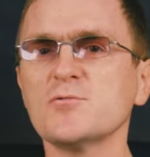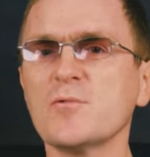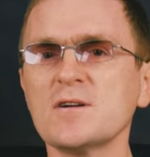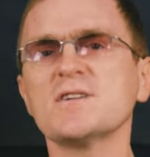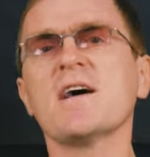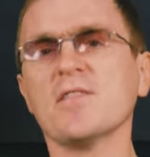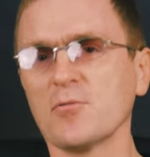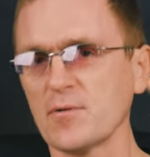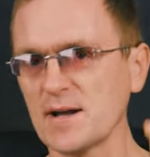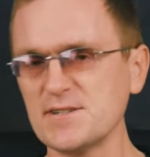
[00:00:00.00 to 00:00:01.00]
to watch at the
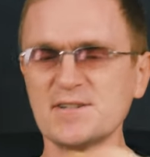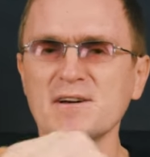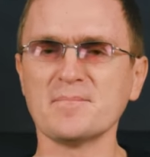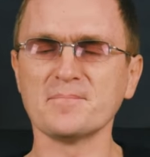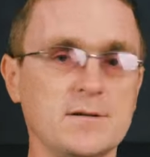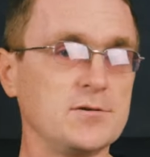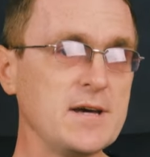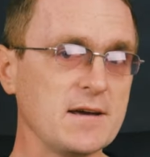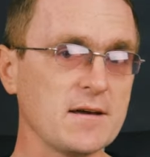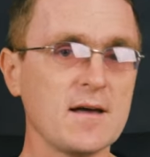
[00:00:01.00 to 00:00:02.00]
right time.
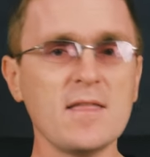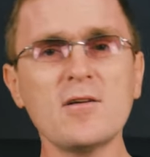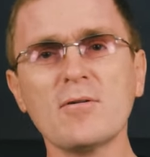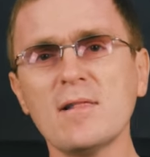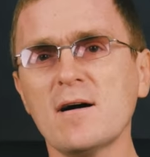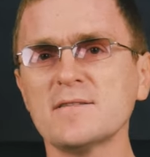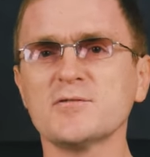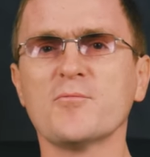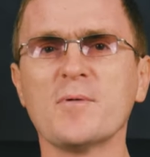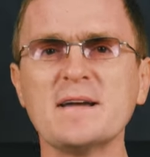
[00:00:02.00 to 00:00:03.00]
Today, there are lots
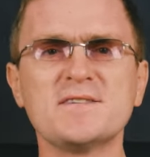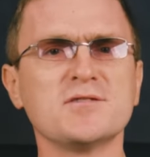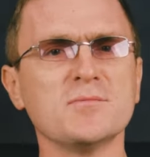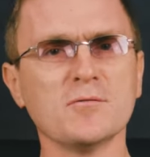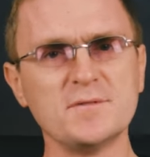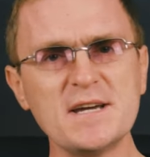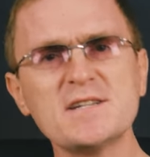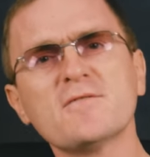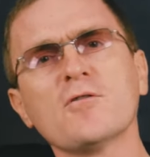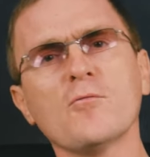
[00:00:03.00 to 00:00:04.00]
of ways to move
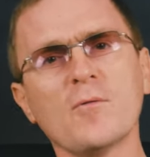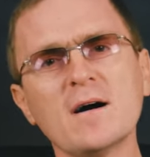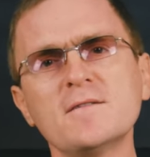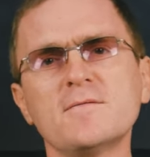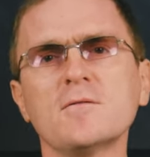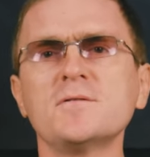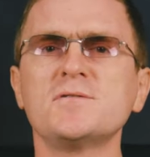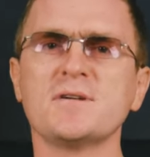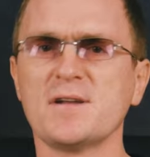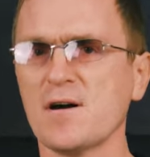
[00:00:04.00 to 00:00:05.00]
data from one phone
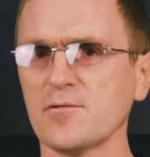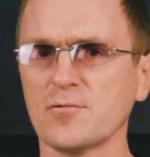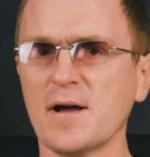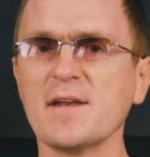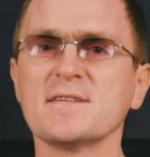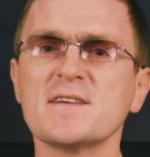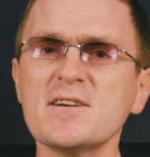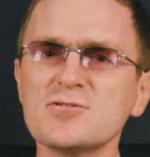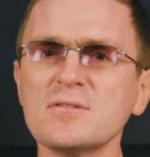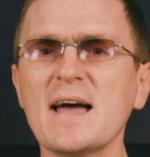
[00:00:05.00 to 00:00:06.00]
to another, and it's
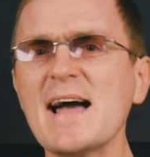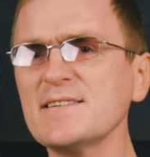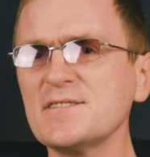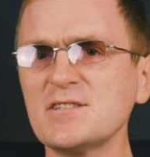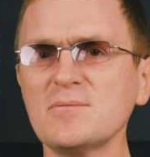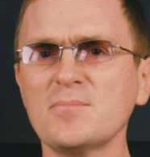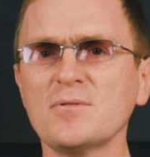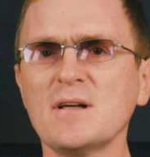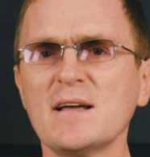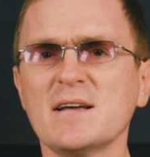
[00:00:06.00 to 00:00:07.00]
actually as
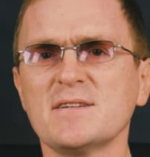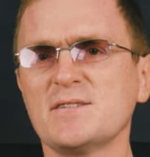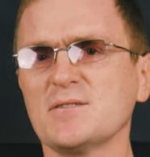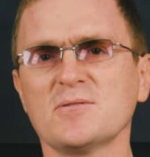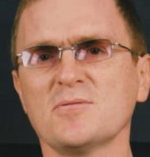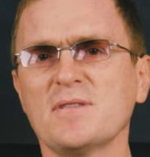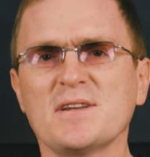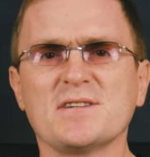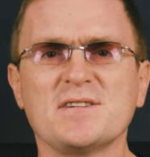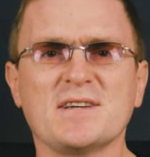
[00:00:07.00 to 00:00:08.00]
simple so that
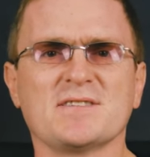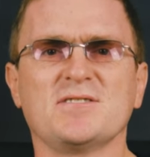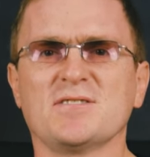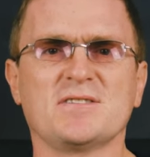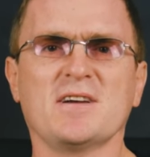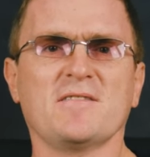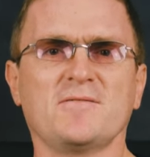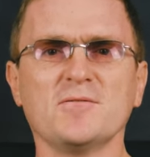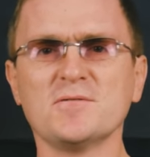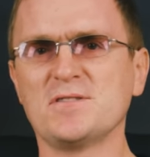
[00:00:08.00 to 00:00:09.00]
it takes just a
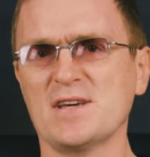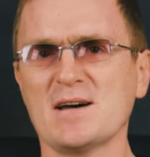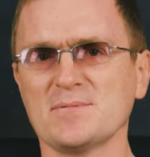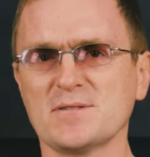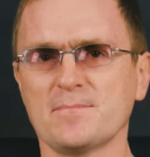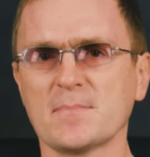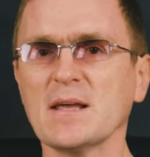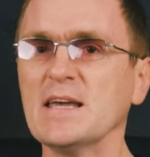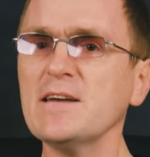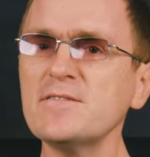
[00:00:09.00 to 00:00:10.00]
few steps.
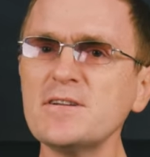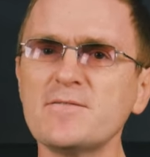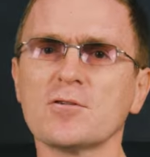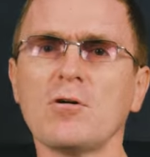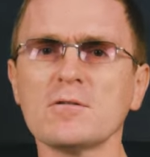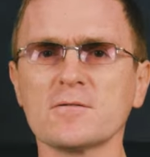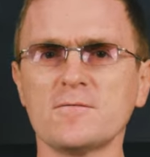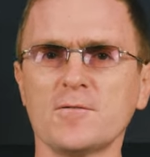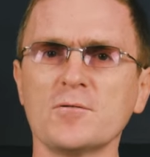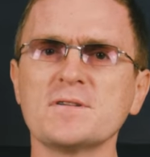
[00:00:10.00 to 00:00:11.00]
Even if your older
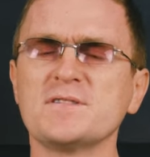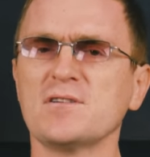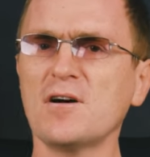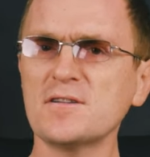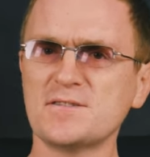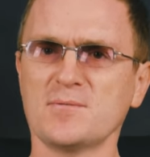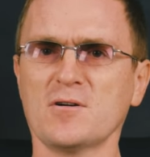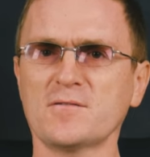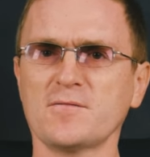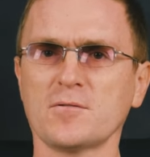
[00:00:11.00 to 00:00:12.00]
phone is not a
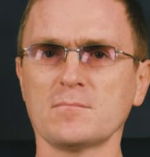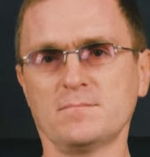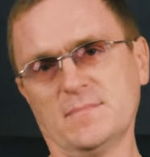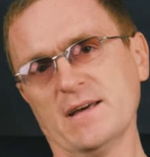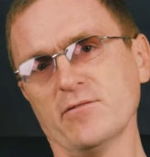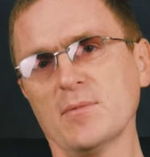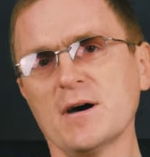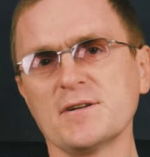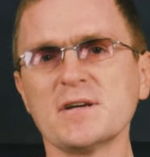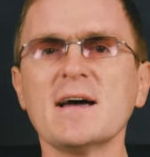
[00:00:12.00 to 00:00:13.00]
smartphone, never
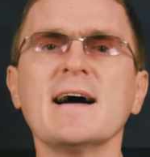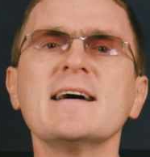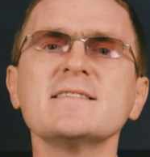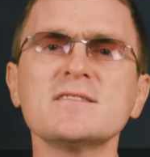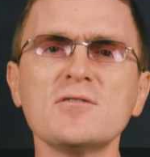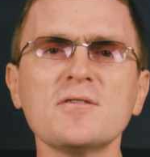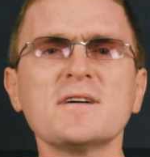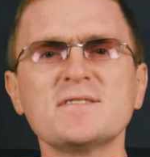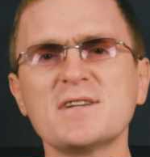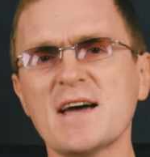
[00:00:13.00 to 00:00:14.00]
mind, as long
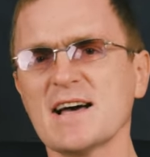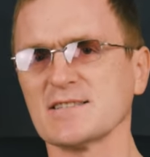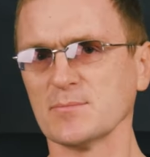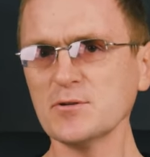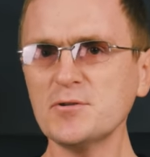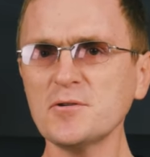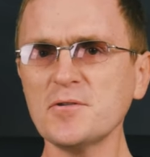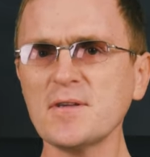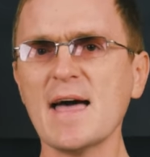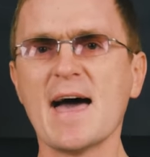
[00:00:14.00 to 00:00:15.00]
as it has
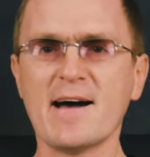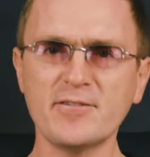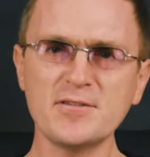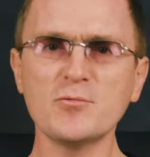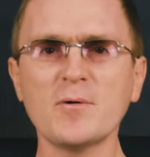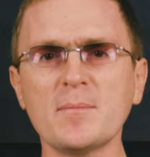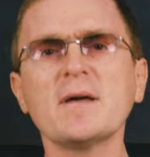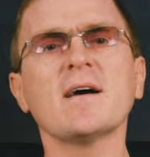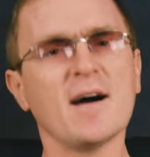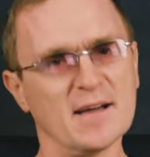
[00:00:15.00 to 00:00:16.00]
Bluetooth, everything will
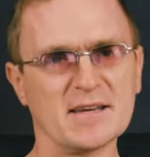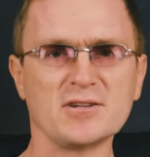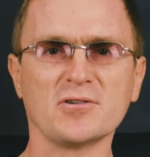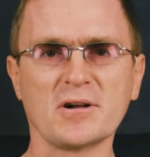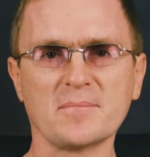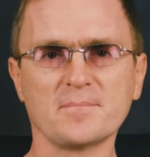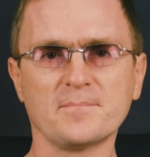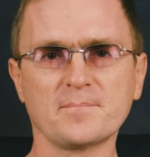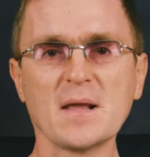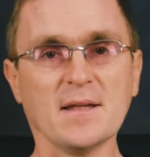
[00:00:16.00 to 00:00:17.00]
be hunky-dory.
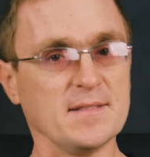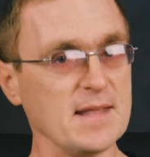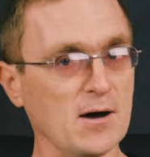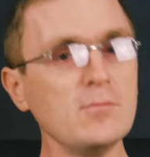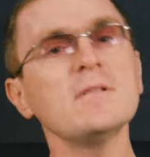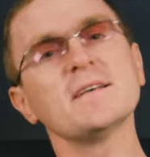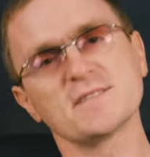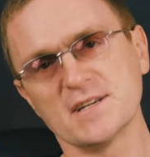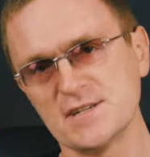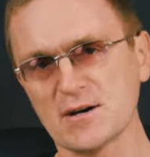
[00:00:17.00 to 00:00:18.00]
Now let's
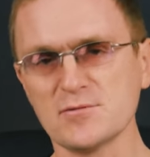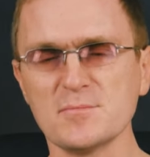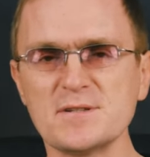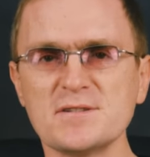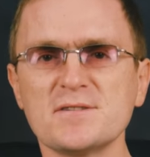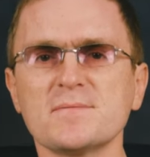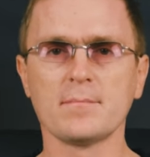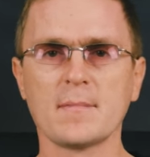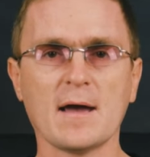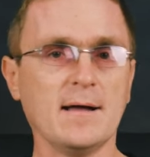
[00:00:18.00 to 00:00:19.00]
get down to business.
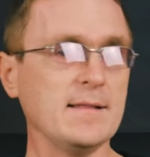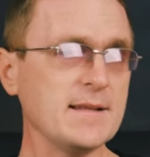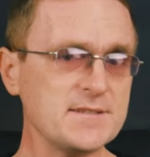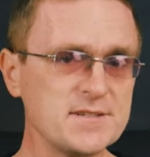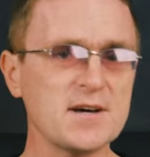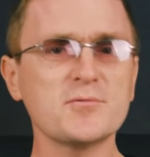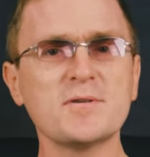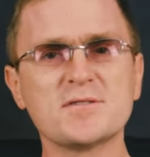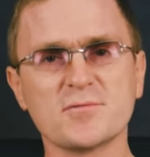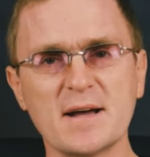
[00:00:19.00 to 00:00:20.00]
Let's start
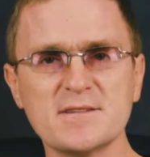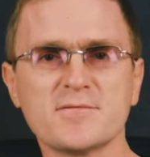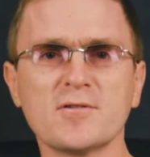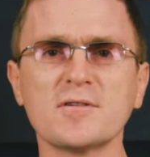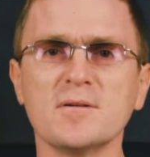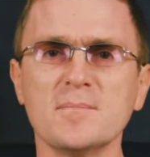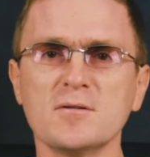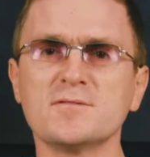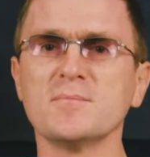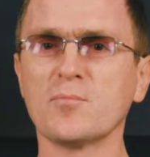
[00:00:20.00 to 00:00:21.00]
with transferring the
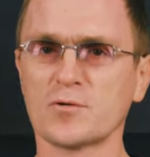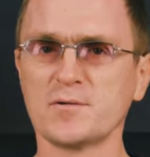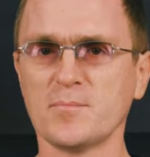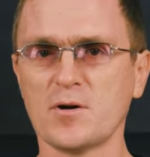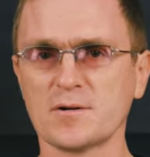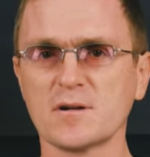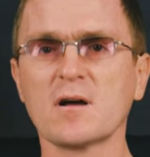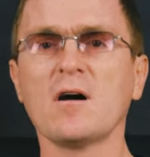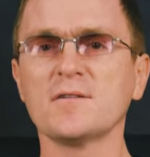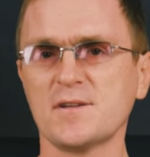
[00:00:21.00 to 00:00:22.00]
most important part
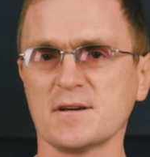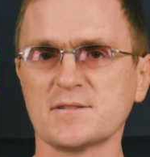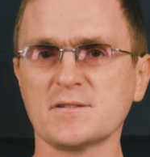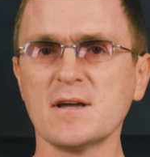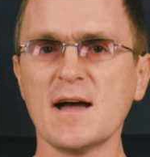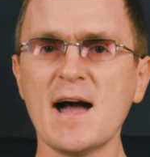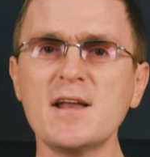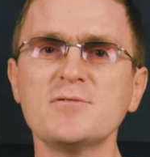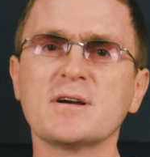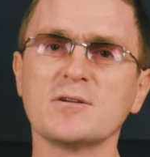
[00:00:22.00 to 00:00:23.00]
contacts,
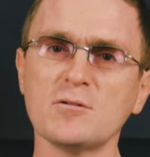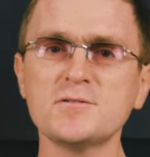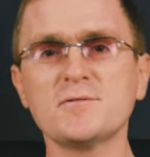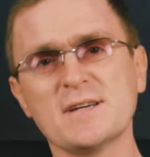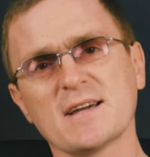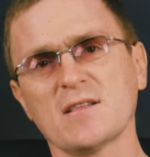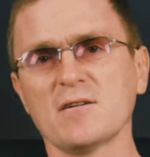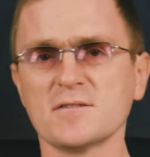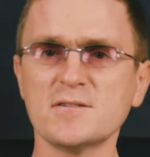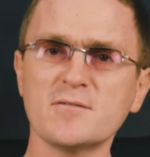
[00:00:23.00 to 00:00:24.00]
and you can also take
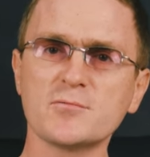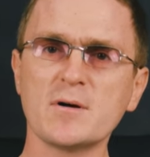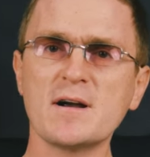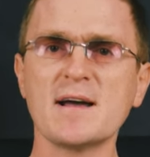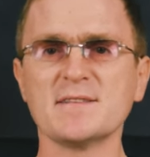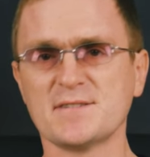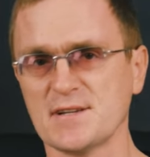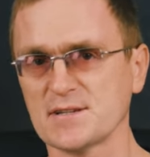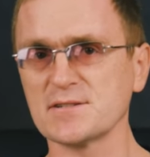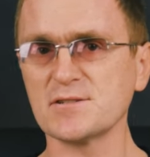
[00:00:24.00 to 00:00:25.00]
along software and
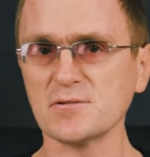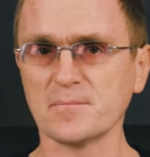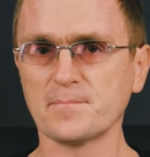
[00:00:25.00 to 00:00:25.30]
settings too.